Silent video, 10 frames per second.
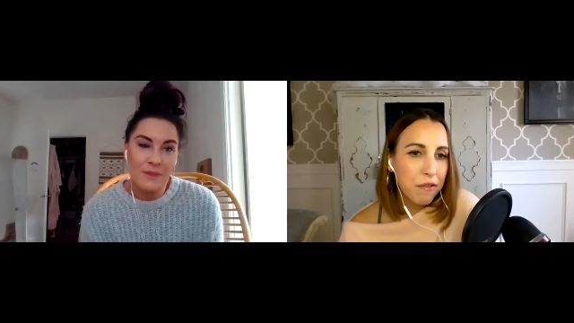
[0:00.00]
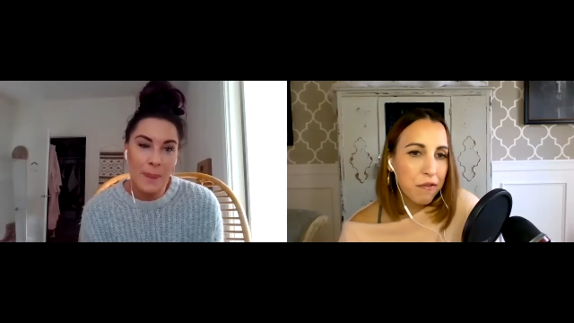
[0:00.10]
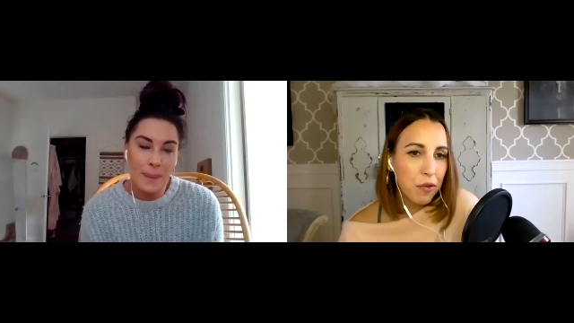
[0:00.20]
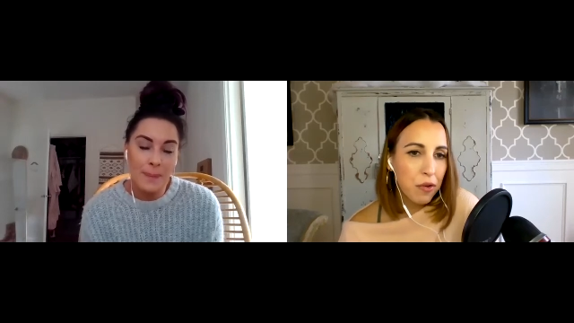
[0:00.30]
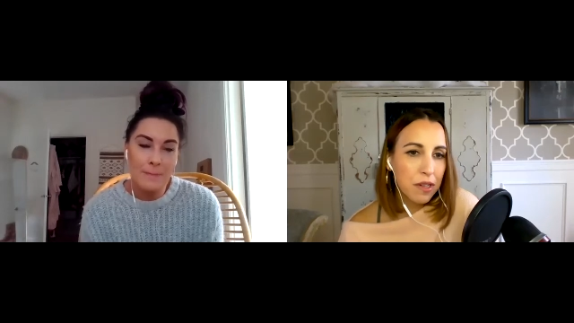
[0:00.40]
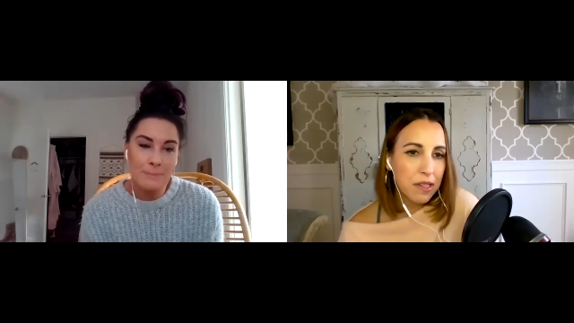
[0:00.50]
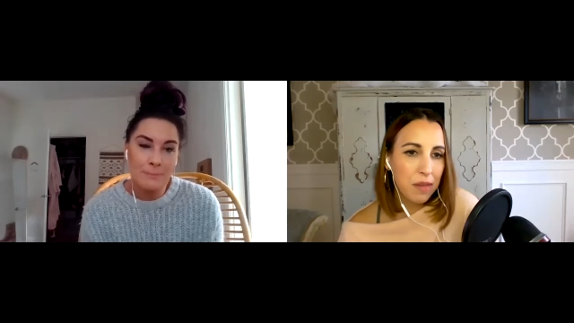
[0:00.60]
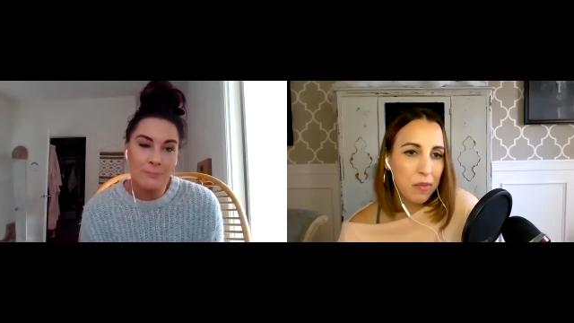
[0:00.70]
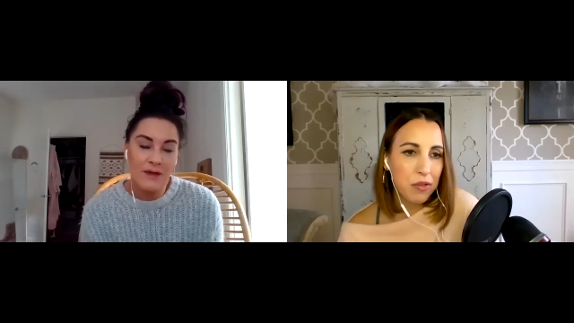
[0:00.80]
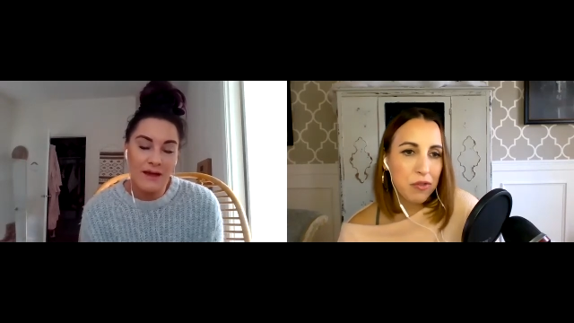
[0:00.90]
Speaker 1: for
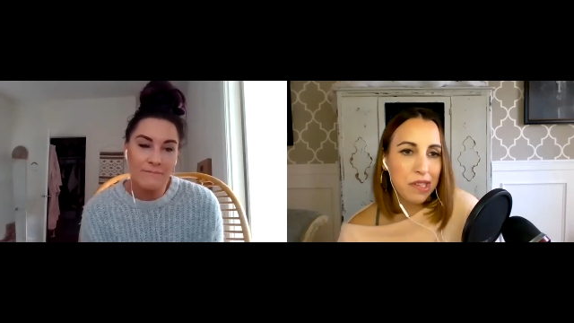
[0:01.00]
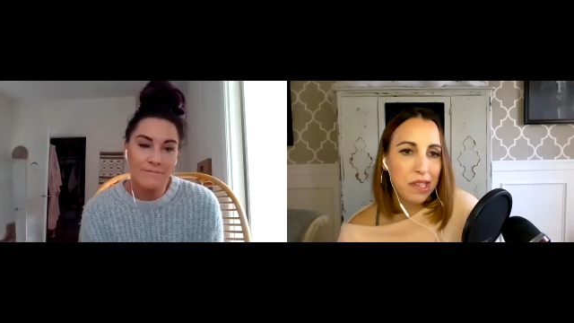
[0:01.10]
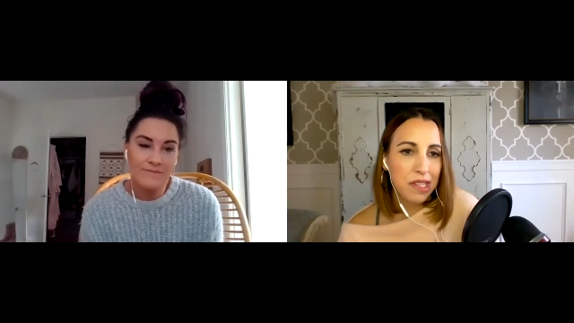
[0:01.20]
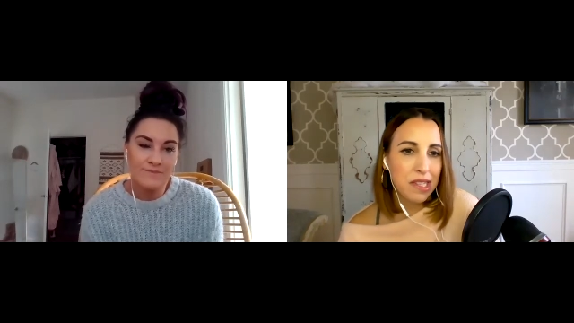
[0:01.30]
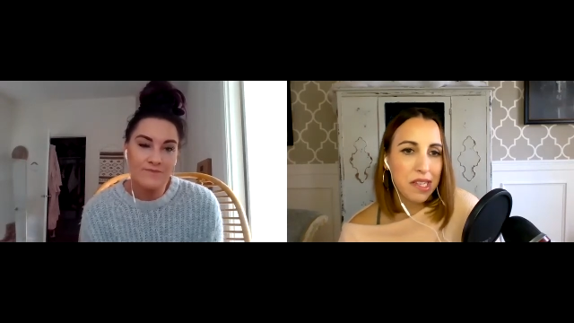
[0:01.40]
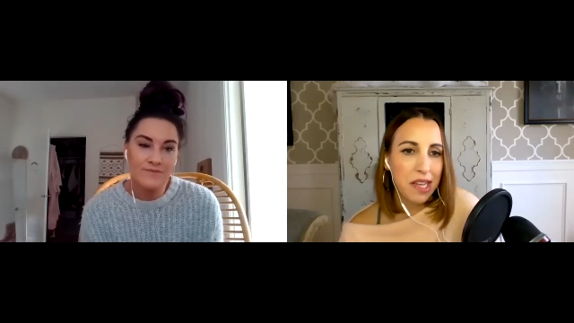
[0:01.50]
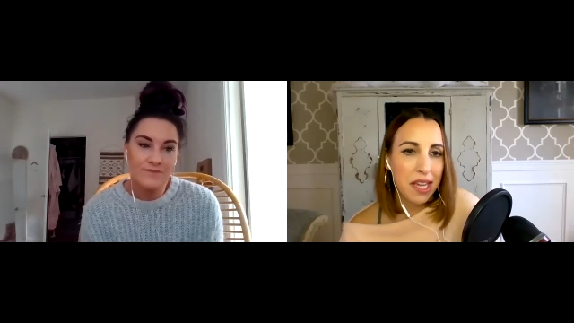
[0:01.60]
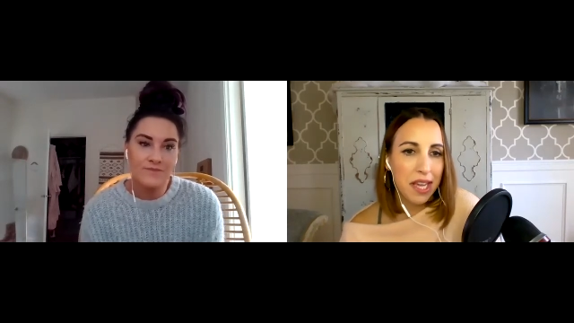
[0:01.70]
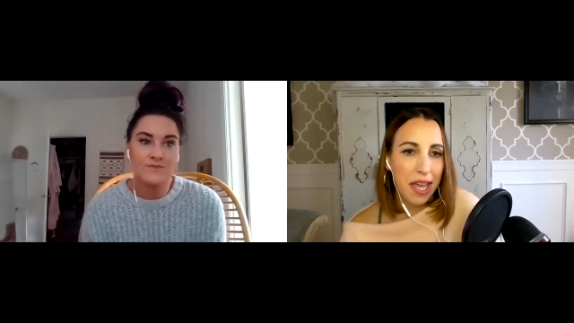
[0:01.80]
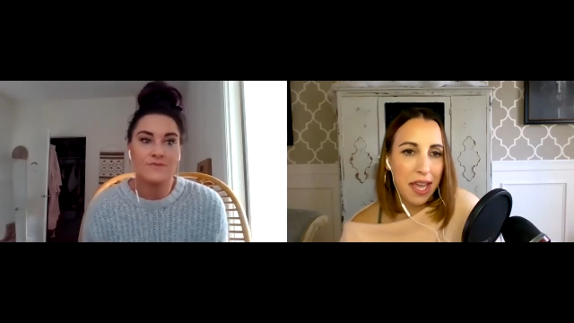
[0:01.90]
someone who's
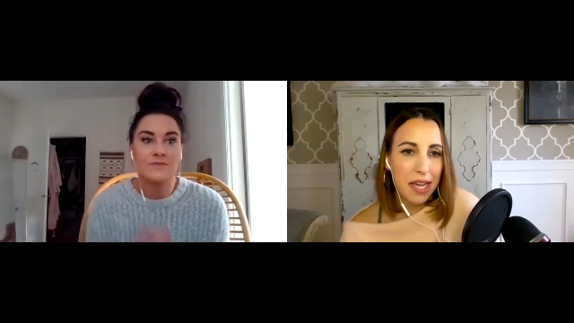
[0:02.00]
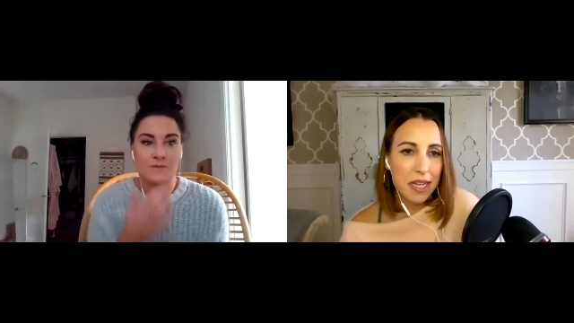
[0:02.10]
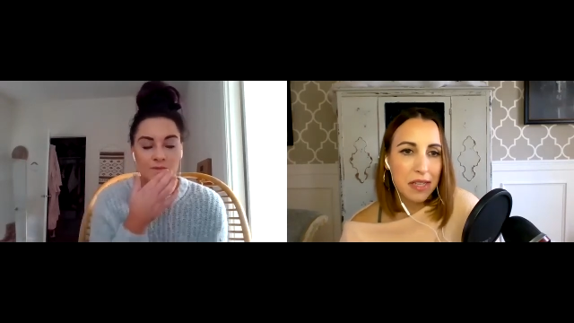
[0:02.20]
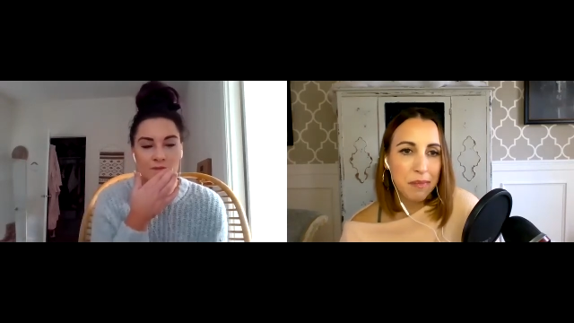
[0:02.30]
listening and